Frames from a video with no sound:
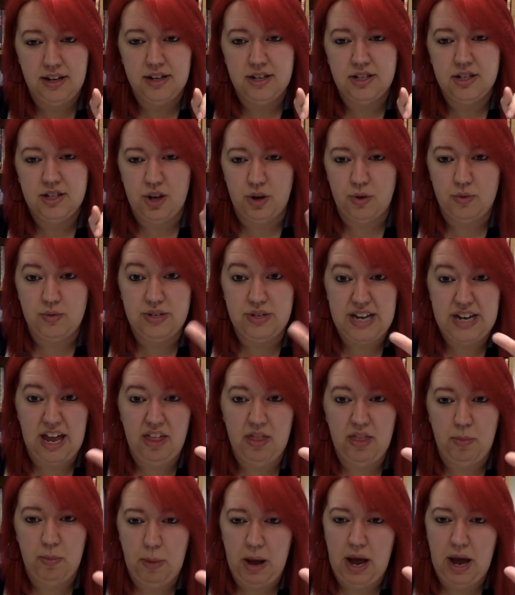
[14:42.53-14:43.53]
So
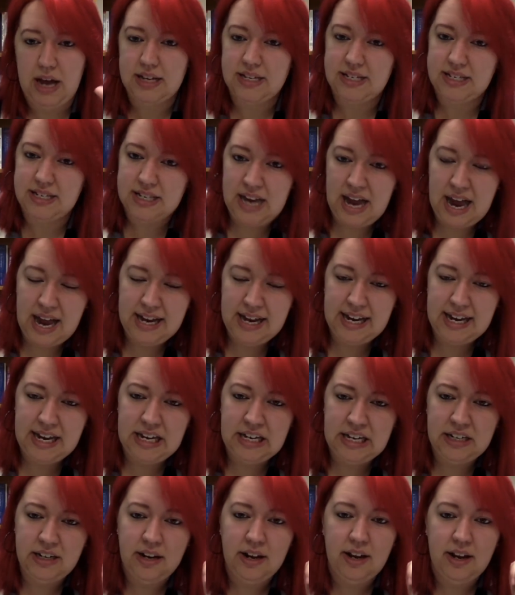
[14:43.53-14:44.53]
death by
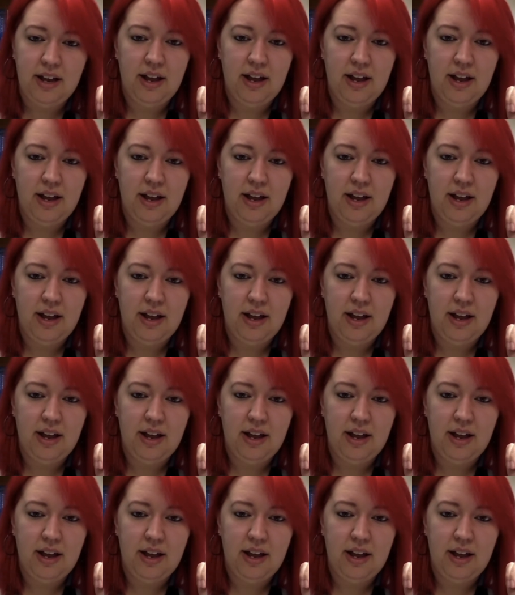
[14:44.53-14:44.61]
snacking.